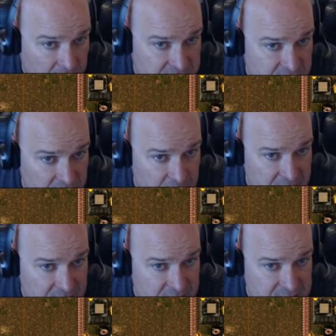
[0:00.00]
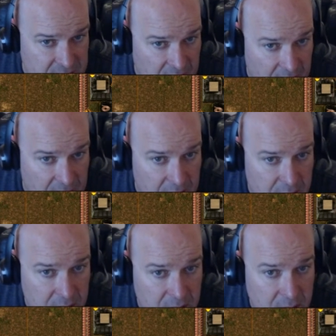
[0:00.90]
Alright, so we're going to make this guy.
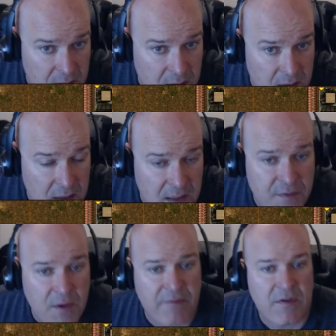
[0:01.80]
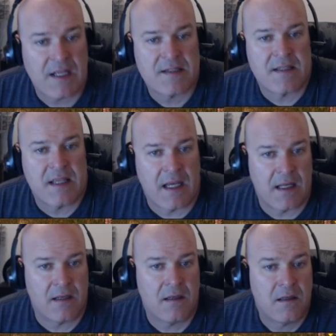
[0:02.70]
If you have less
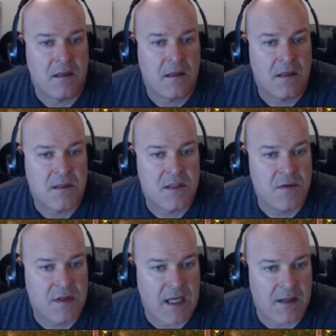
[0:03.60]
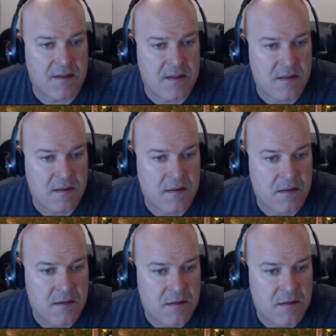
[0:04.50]
than 2,000